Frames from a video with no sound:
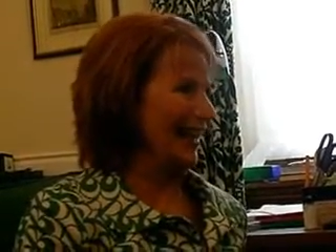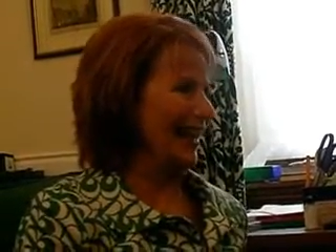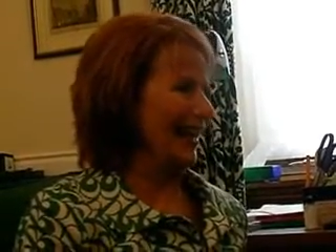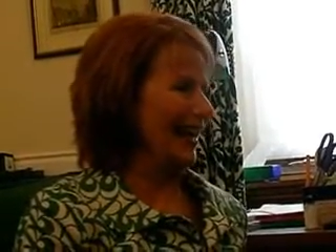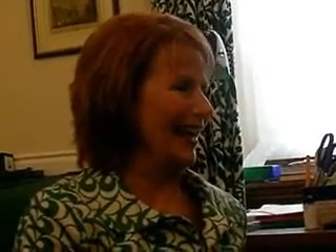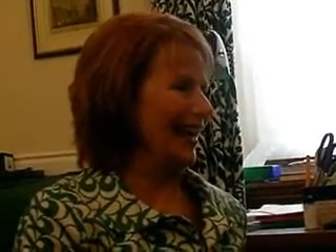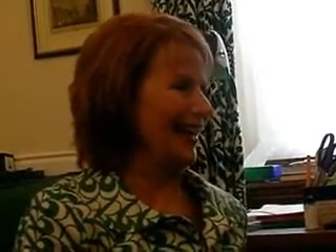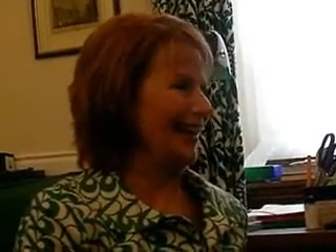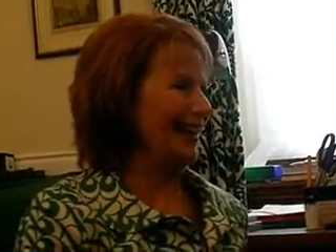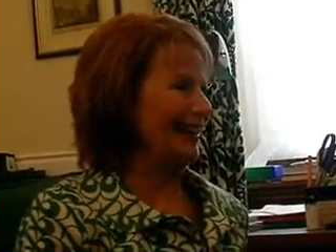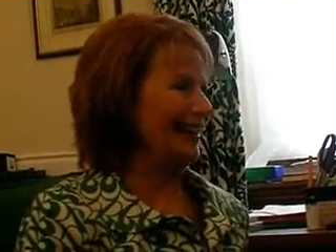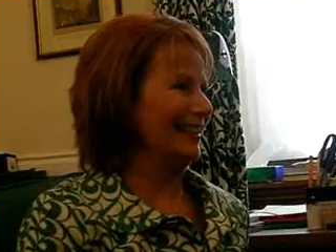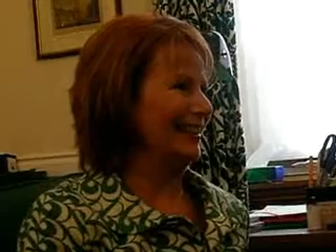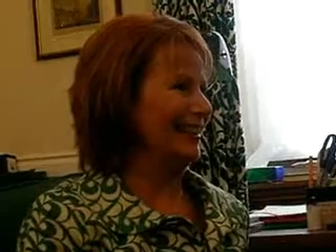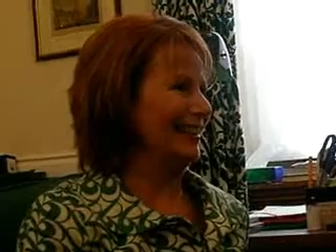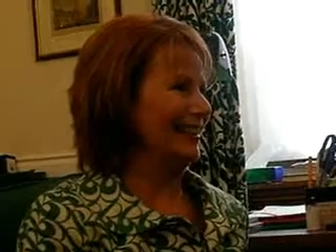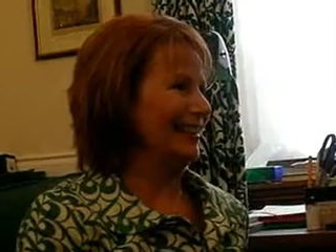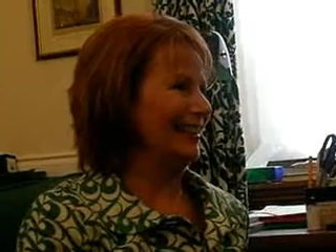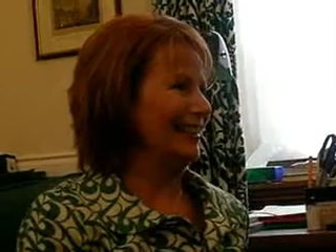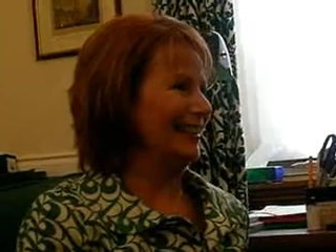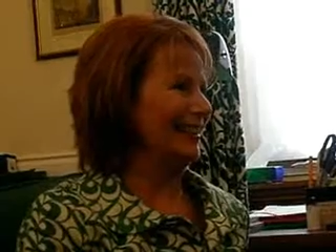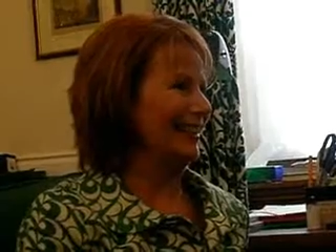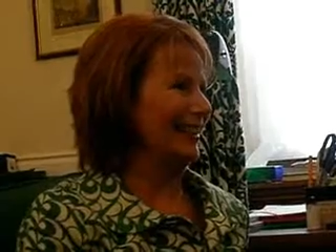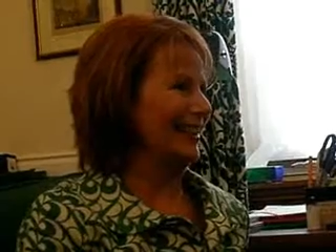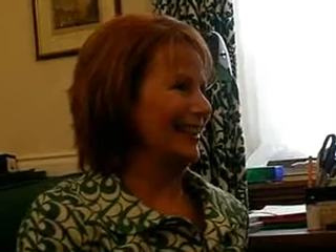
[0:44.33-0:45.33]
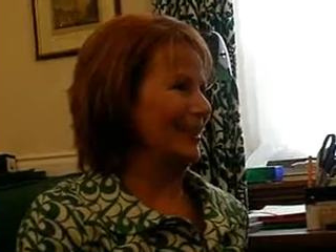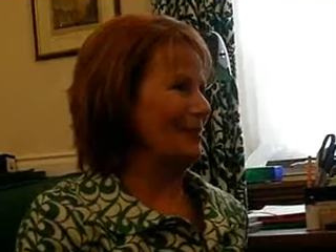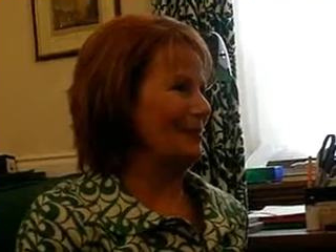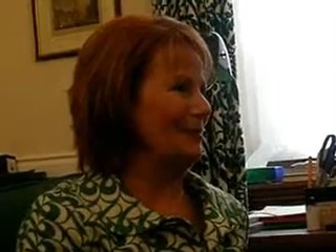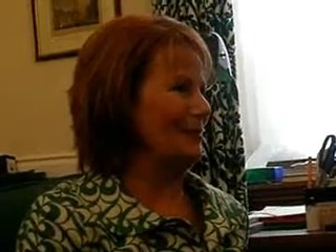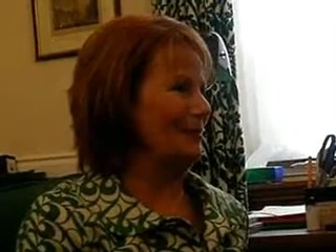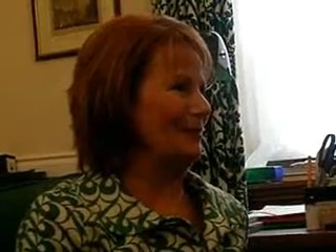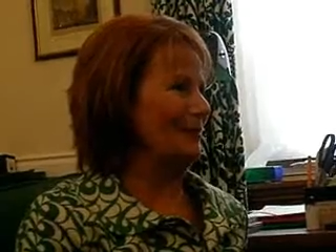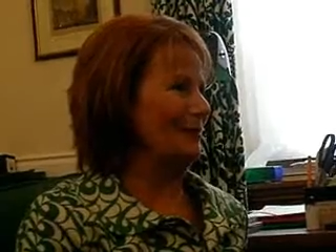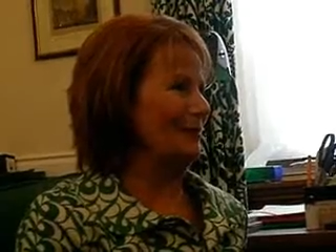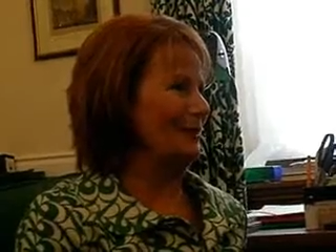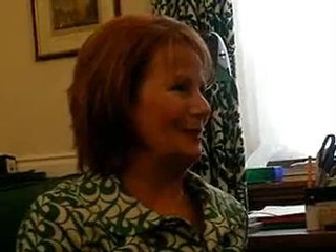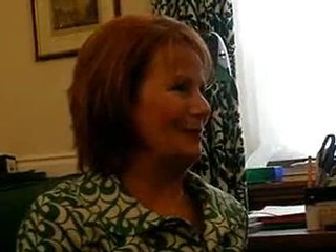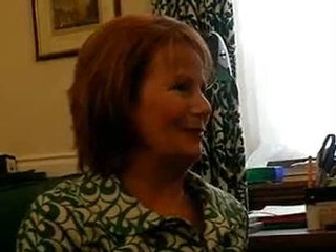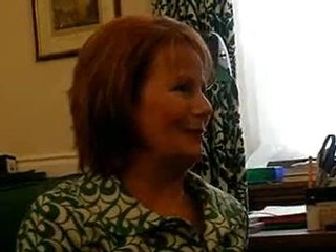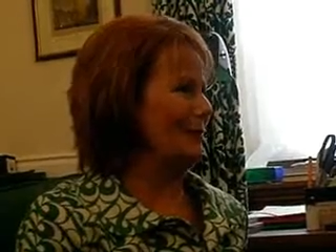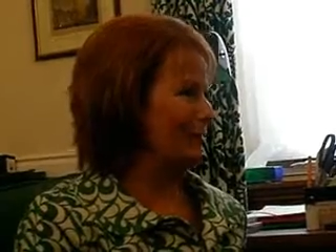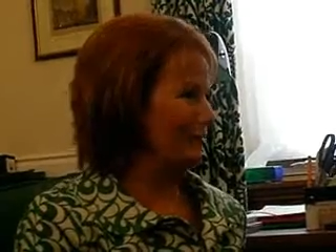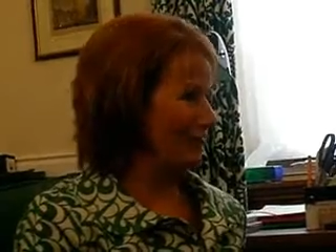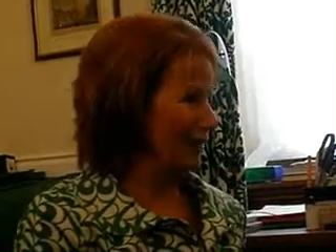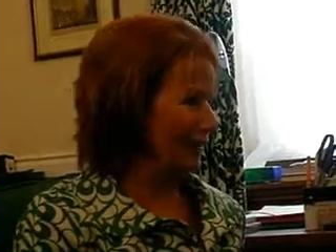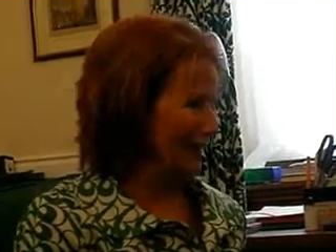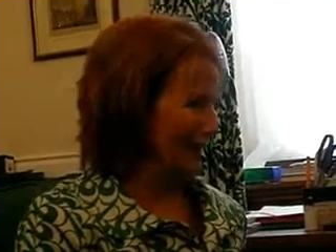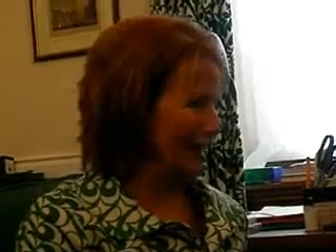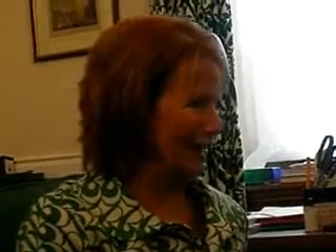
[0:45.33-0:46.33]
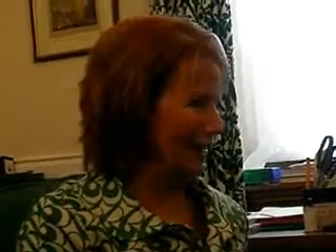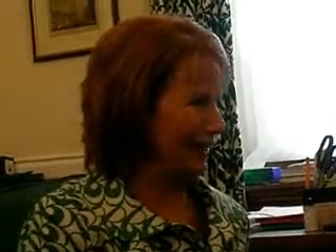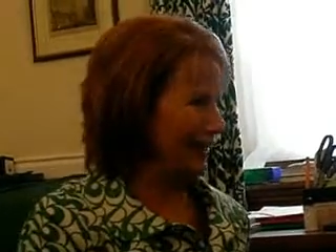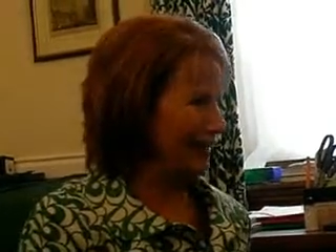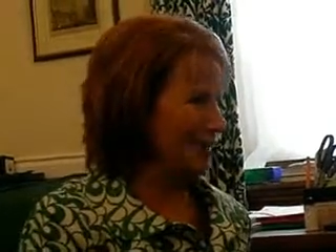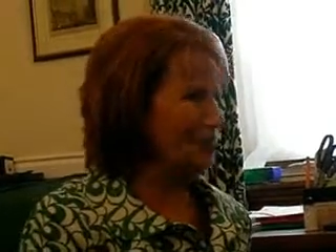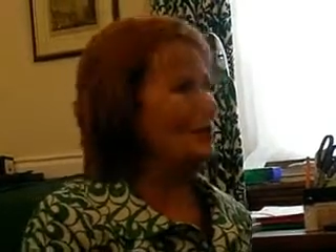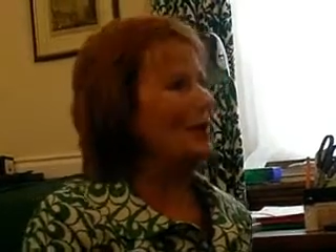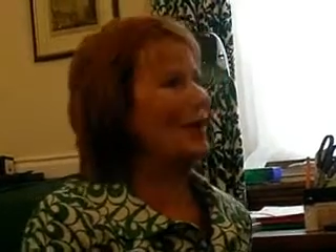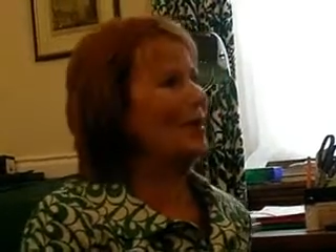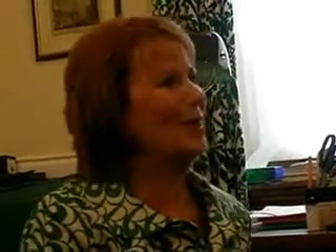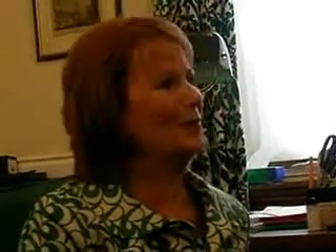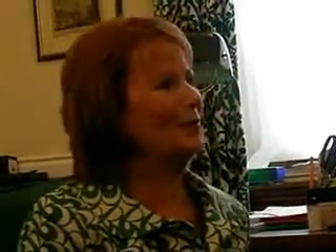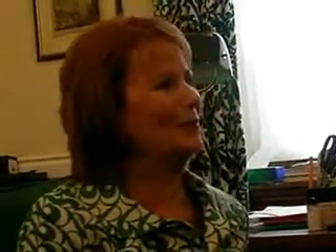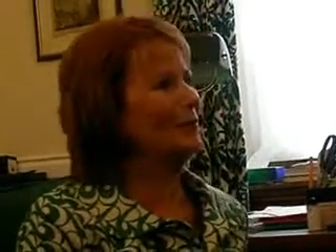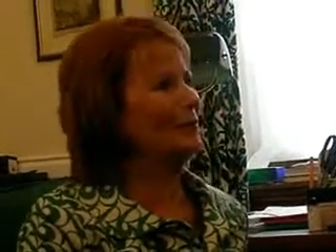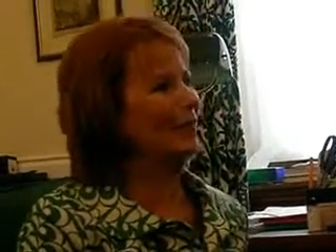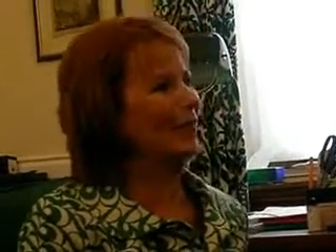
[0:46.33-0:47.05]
and she was funny as well.